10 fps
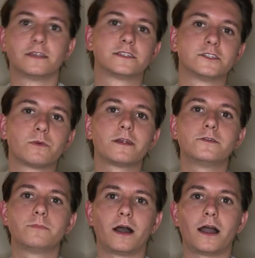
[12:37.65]
This is where
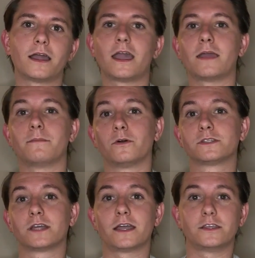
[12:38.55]
you buy a
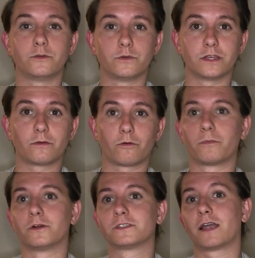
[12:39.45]
multi-unit or
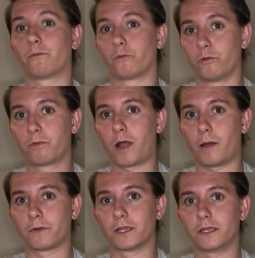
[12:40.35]
multi-room
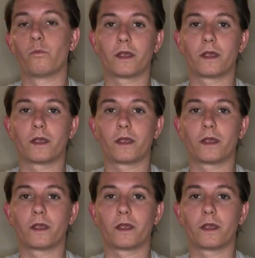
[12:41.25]
property,